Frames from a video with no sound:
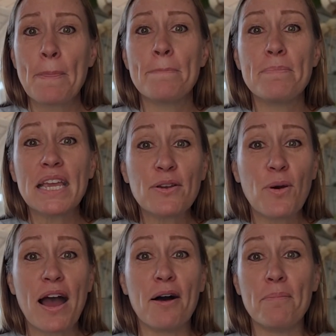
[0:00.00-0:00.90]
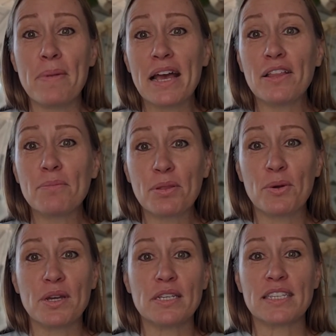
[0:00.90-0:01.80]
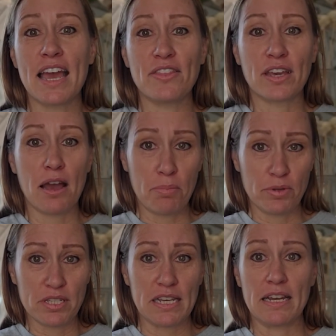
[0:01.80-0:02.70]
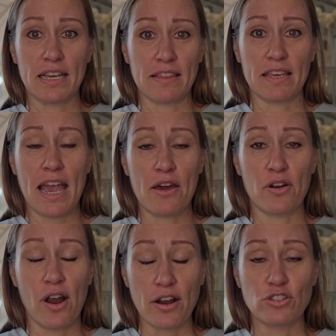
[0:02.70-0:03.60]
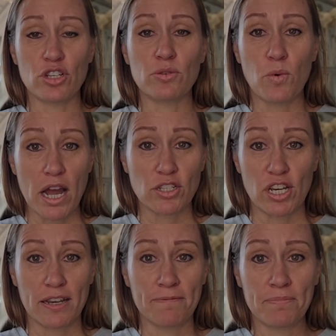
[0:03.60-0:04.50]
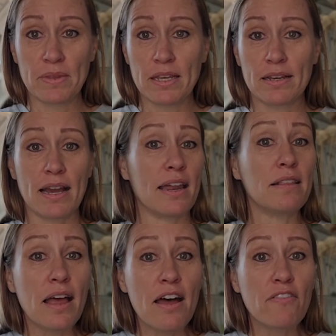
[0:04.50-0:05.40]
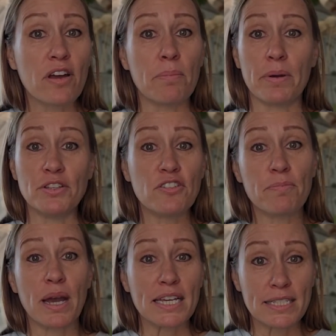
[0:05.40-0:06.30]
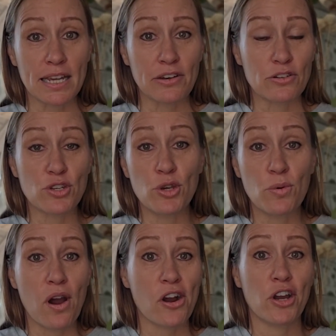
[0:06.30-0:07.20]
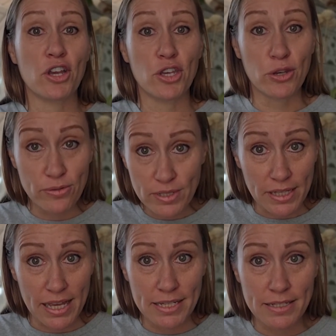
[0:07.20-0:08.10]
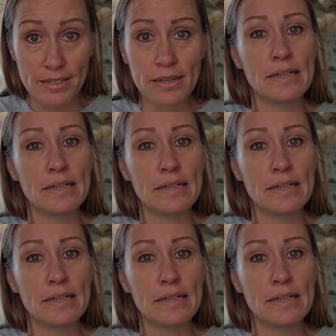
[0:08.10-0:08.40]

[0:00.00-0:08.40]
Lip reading: Meanwhile, male employees and the couple standing at the counter are just watching. Gotta love a bunch of bystanders who are useless.